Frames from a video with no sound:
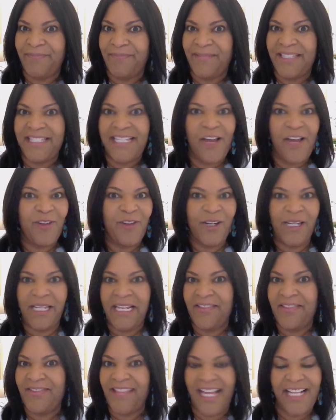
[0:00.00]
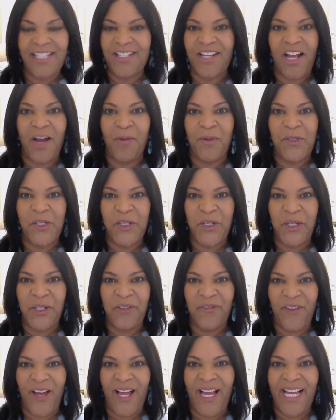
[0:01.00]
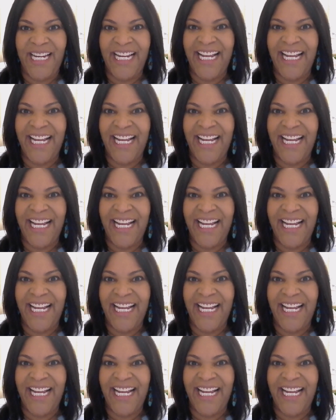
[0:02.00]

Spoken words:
Definitely, that's not what you're going to find